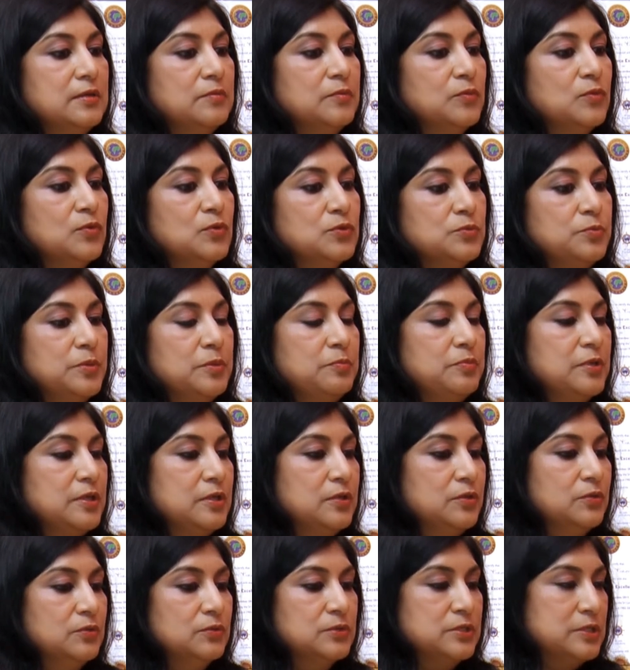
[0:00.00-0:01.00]
most people
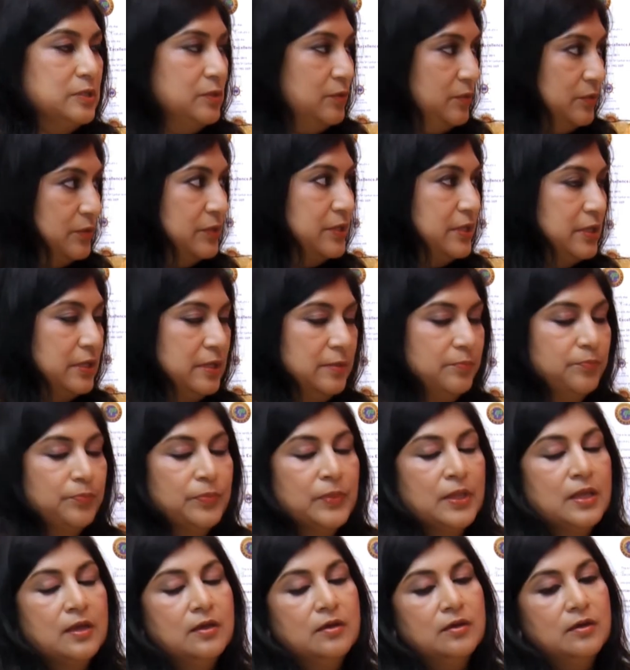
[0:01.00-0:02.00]
know Ceylon tea,
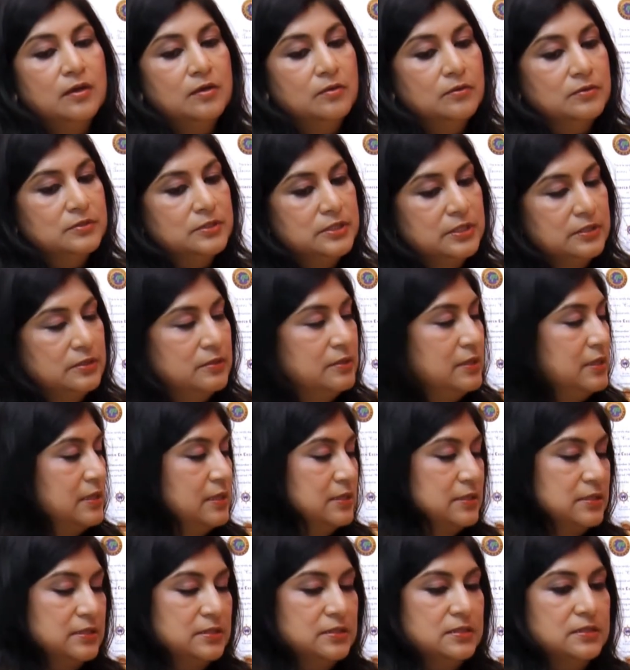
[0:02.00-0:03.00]

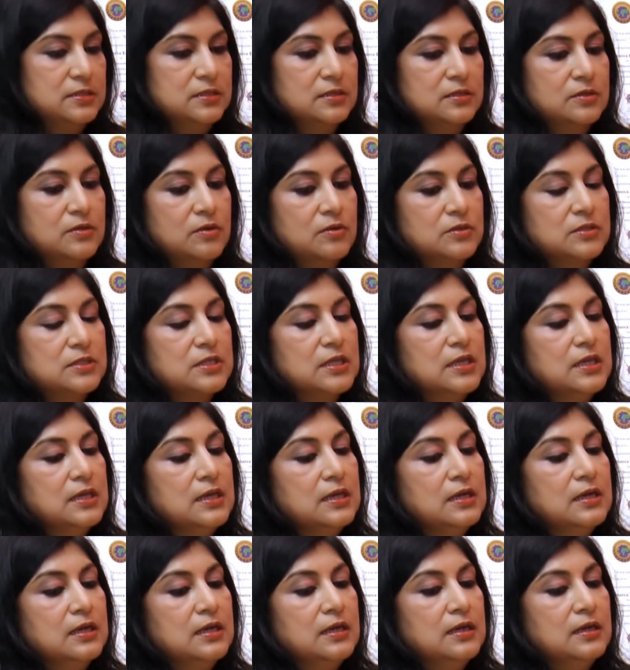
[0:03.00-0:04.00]
generations across.
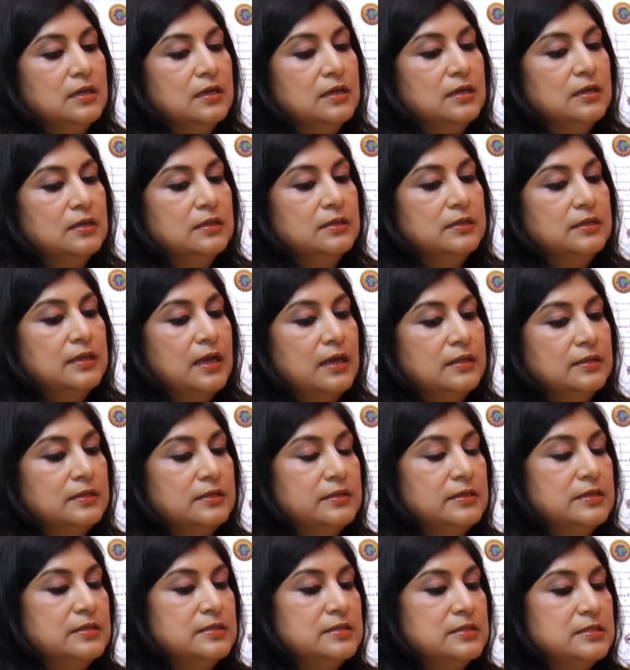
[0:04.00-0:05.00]
The other
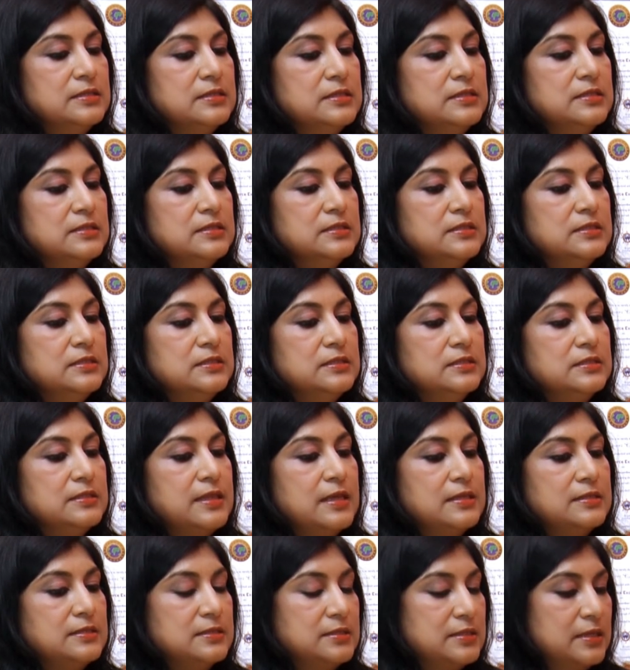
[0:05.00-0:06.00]
reason is
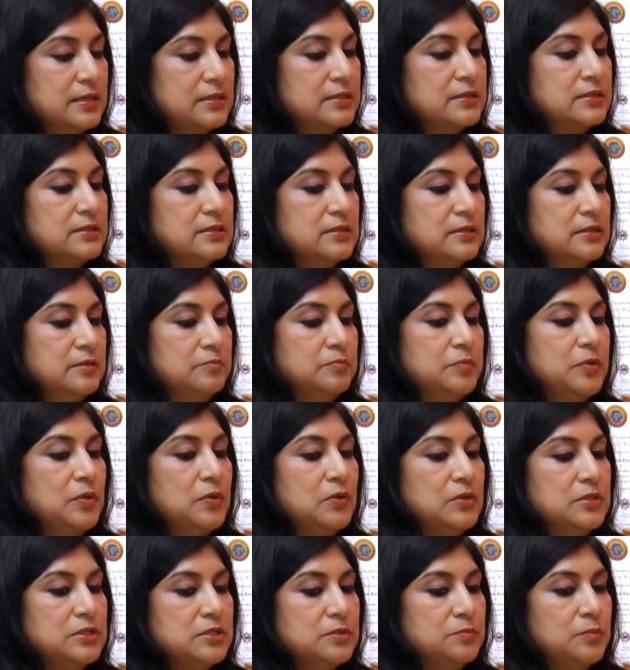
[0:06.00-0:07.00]
that sector
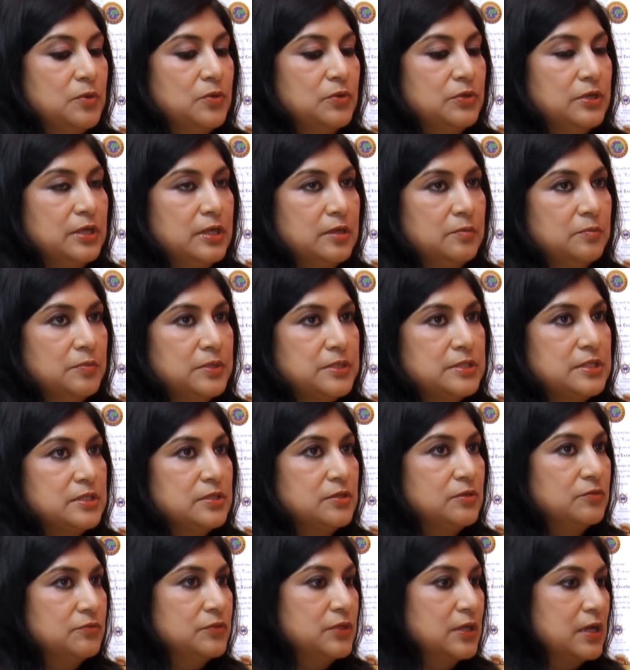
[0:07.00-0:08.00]
employs about
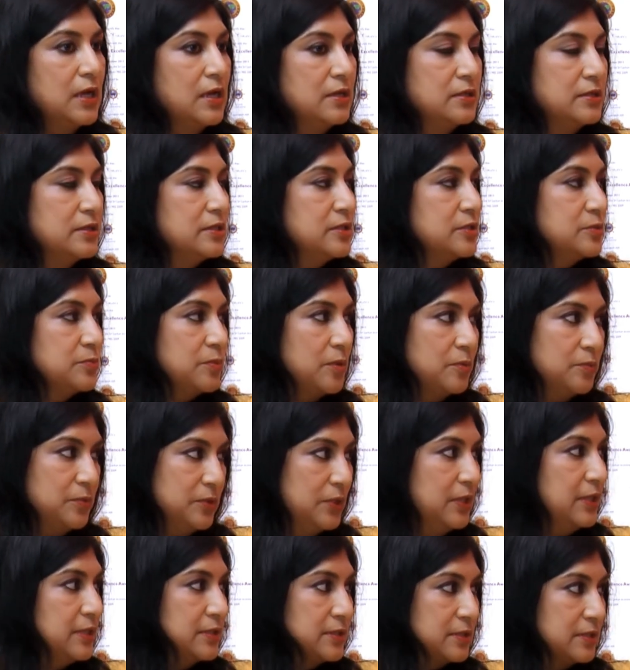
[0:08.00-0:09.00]
10% of the country's
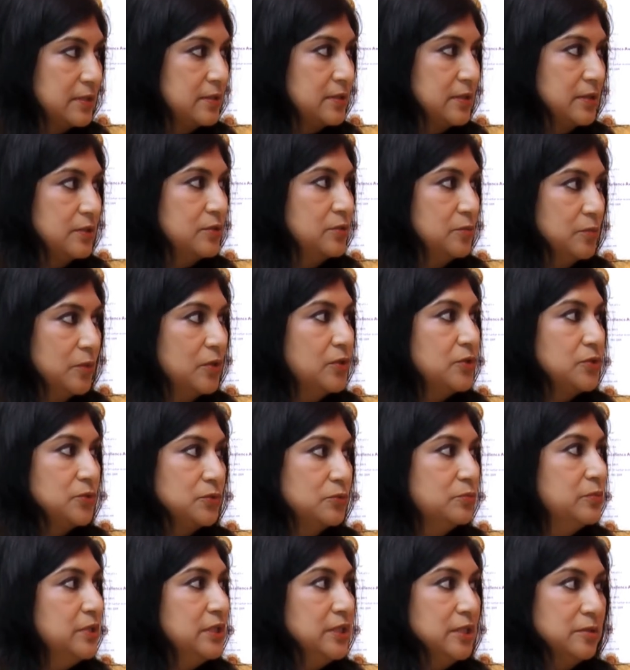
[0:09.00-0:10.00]
population. You know, about
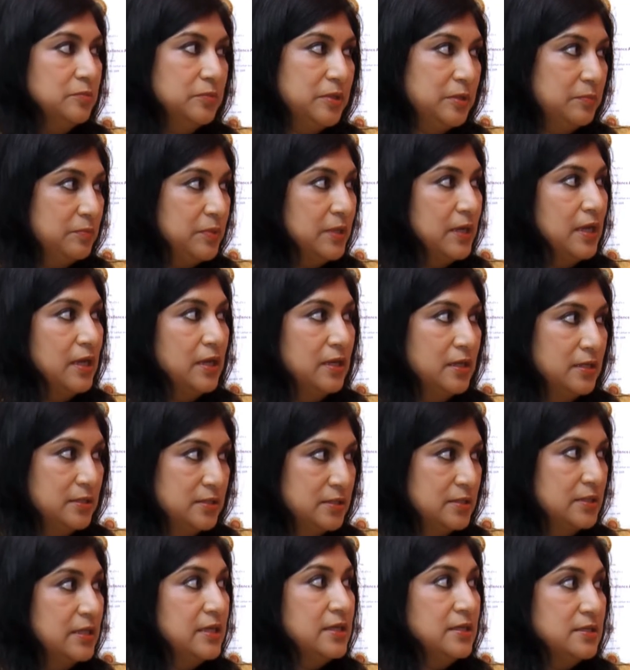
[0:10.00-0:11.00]
2 million people are
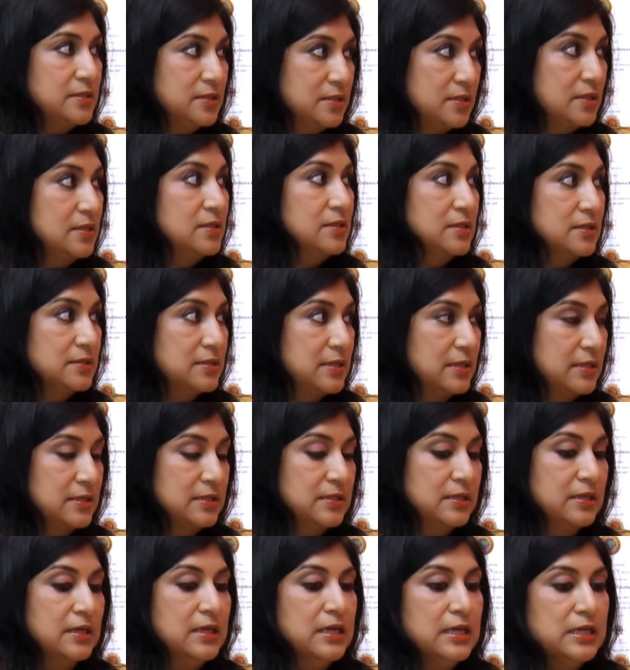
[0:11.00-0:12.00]
engaged in the
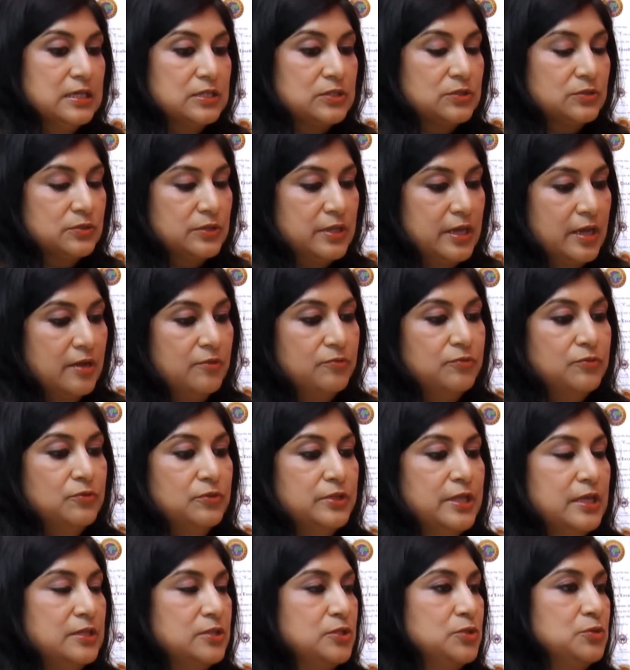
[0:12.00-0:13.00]
sector. So therefore,
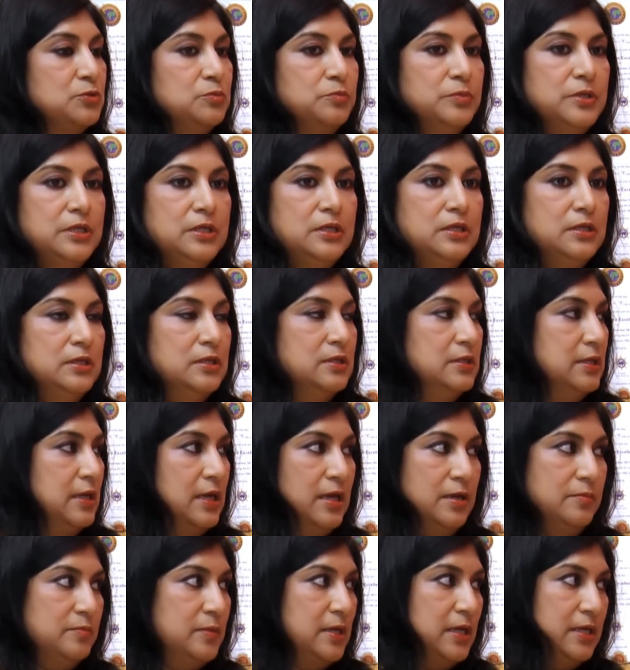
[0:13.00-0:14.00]
that should be in the
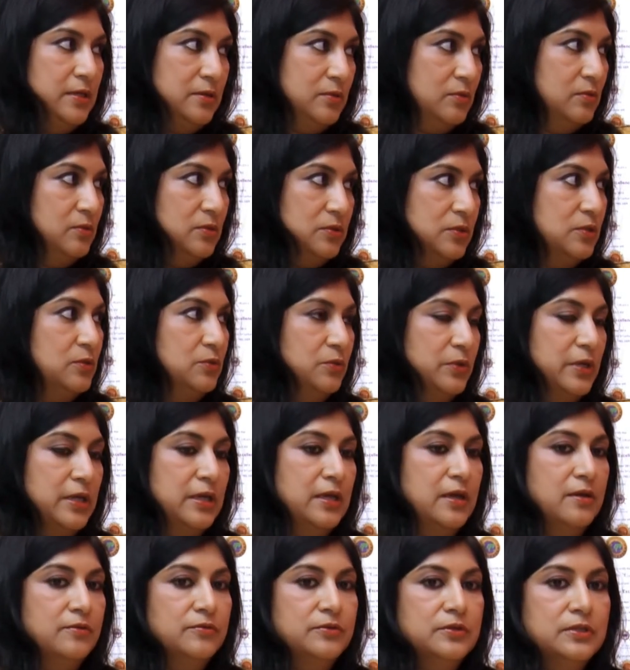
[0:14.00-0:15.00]
limelight, also
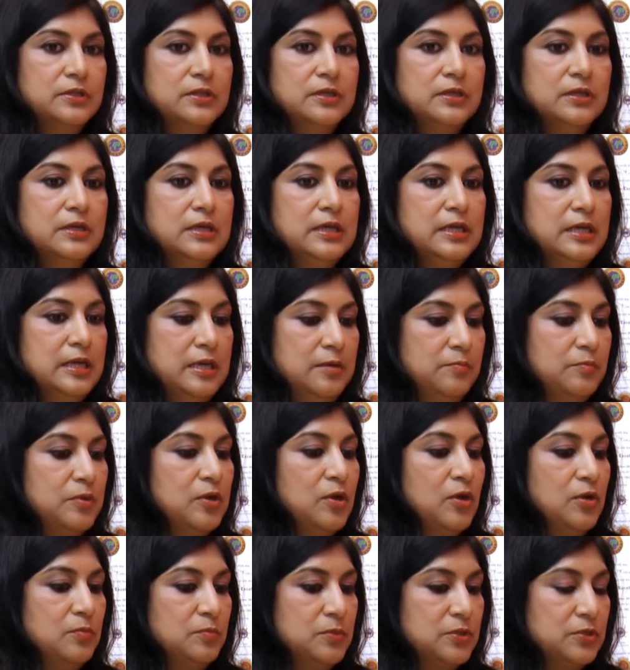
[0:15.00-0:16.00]
looking after the
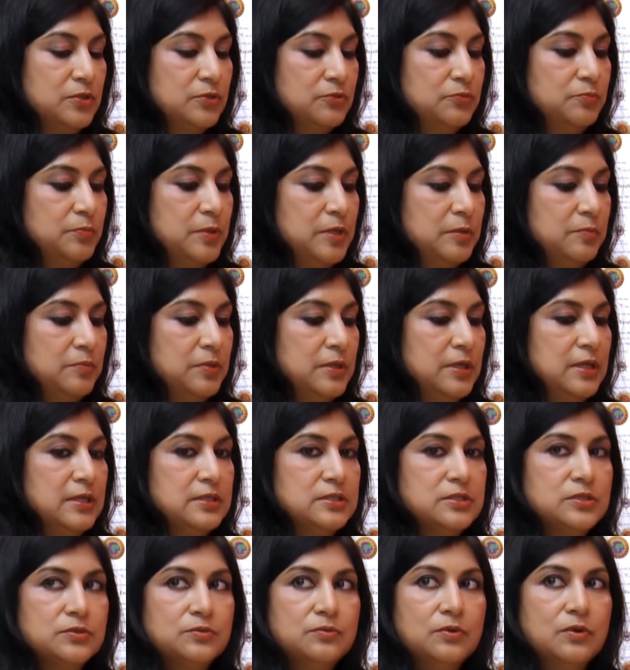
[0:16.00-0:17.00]
employment of people
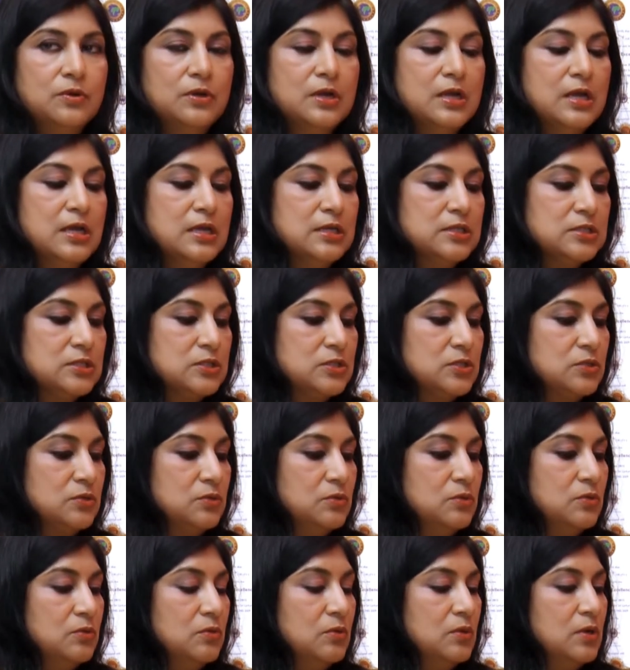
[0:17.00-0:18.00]
and so on.
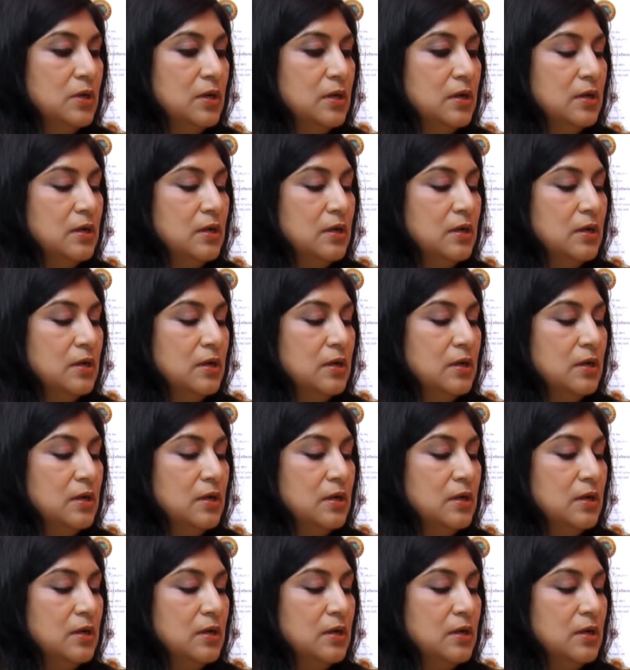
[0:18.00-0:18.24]
So